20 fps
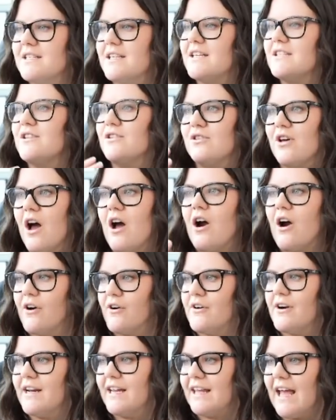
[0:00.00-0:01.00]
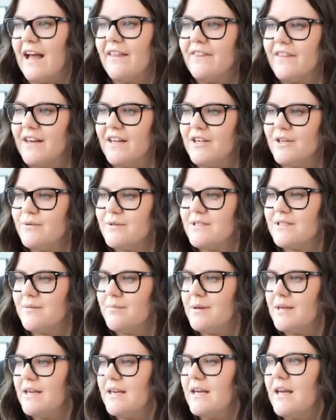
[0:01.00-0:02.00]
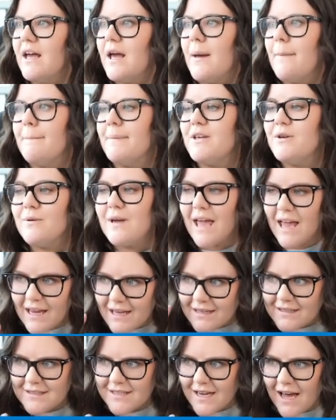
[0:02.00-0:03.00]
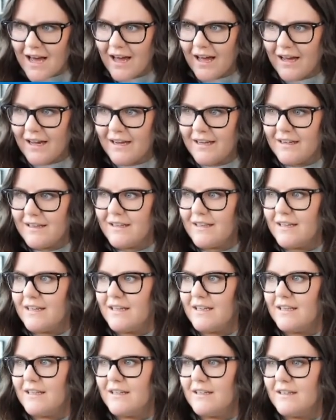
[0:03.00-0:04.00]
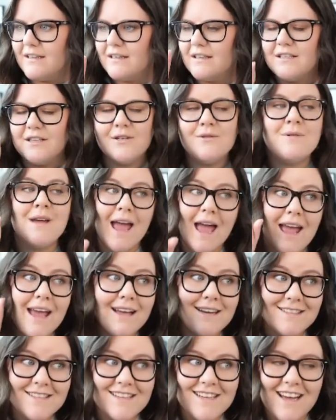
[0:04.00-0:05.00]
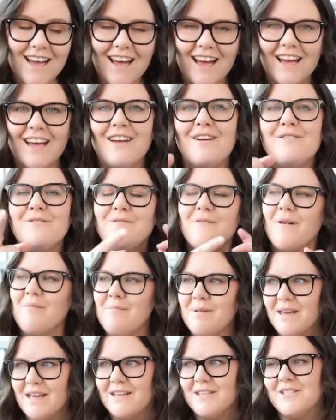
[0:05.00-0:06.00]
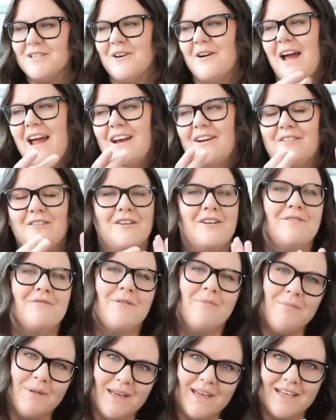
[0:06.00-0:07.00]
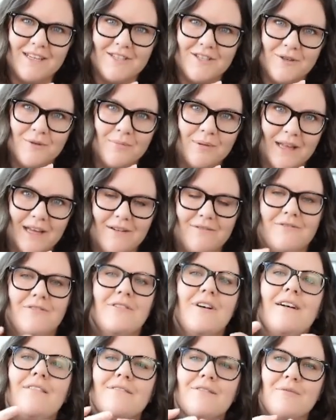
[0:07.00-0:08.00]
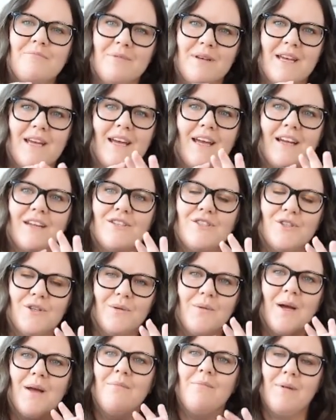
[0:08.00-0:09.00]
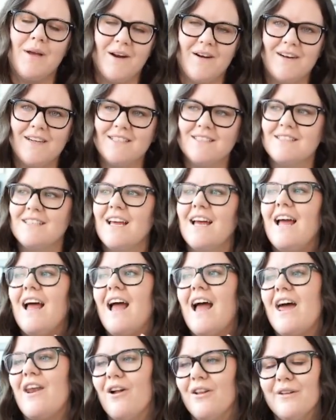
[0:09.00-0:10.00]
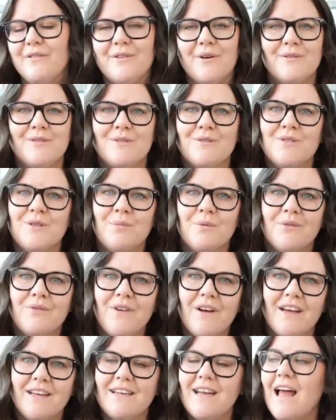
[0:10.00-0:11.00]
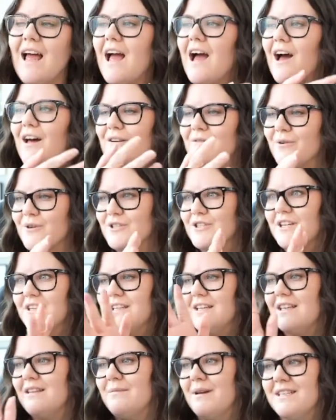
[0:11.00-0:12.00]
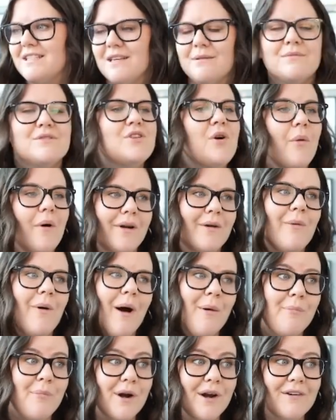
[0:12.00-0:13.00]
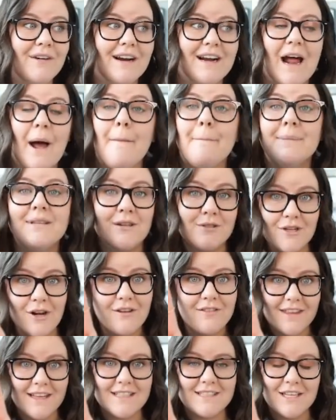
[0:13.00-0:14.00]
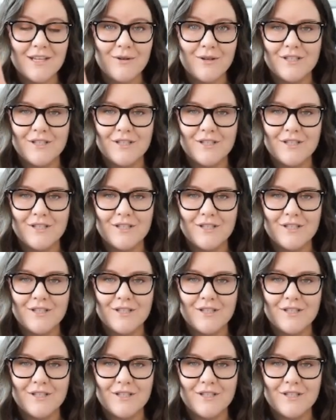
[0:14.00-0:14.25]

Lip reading: is a lot harder to get than it used to be, but you can die. You can die from being too angry, from being too playful, and from being too embarrassed. And all of those are super fun. Unfortunately, my Sims don't want to cooperate right now, but those are things that you can